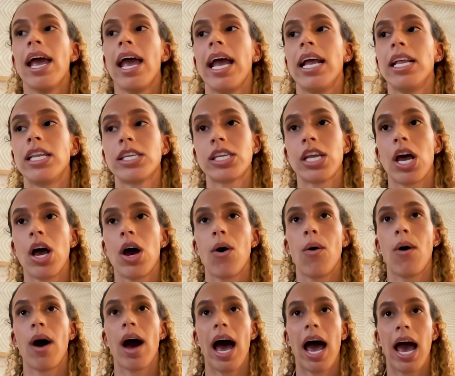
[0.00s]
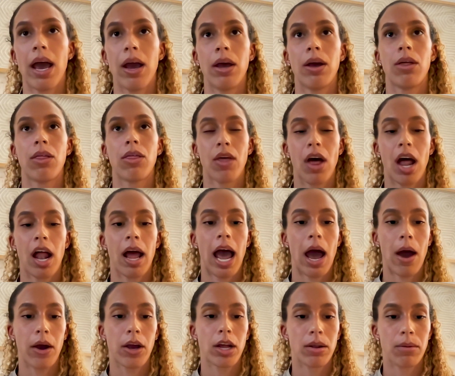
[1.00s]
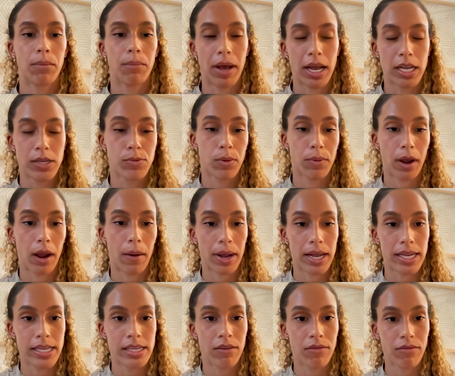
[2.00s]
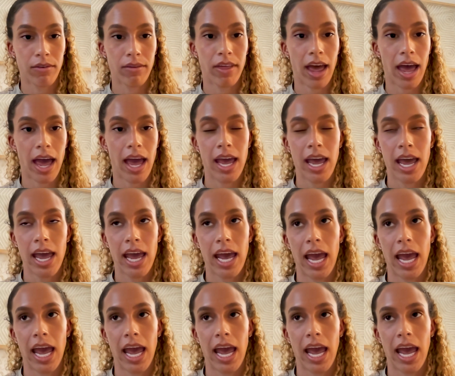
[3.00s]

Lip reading: And so I thought how I could best prepare myself for that.